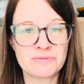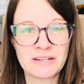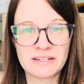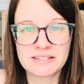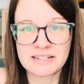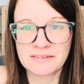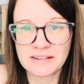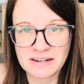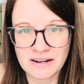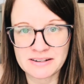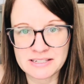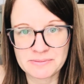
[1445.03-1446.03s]
made it sound like
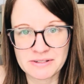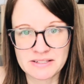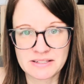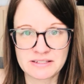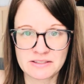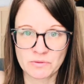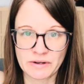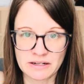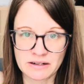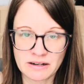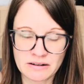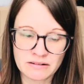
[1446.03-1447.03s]
hospice is the way to
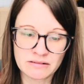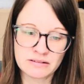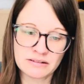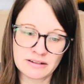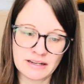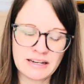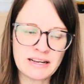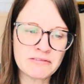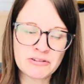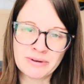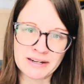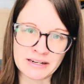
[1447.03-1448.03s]
go. And
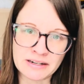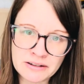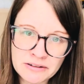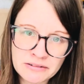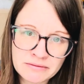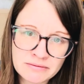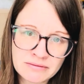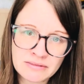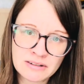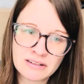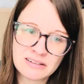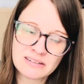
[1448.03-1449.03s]
everybody knew
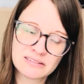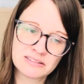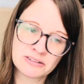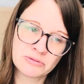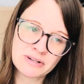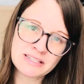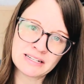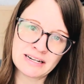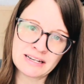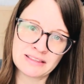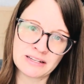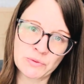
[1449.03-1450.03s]
there wasn't
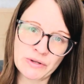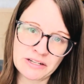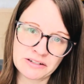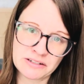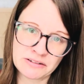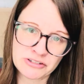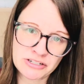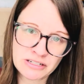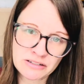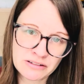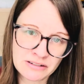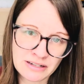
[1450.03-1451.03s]
anything we could do. She
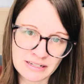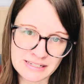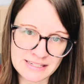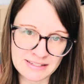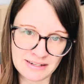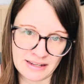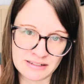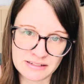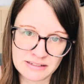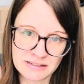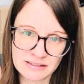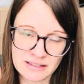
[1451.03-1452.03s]
couldn't get a
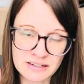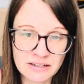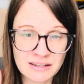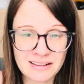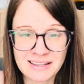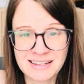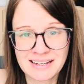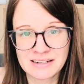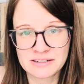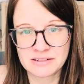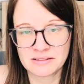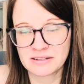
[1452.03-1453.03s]
stent. They
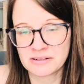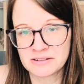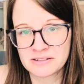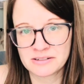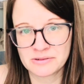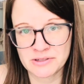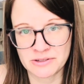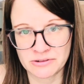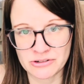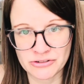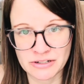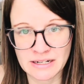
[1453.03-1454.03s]
couldn't do
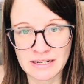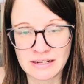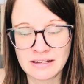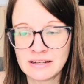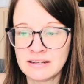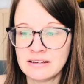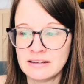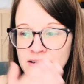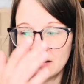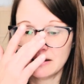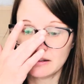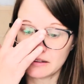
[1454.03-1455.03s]
surgery.
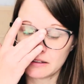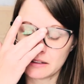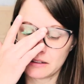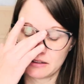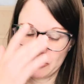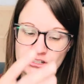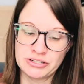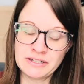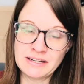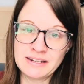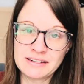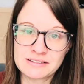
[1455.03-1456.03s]
She couldn't
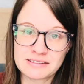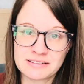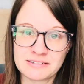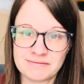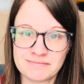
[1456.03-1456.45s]
eat.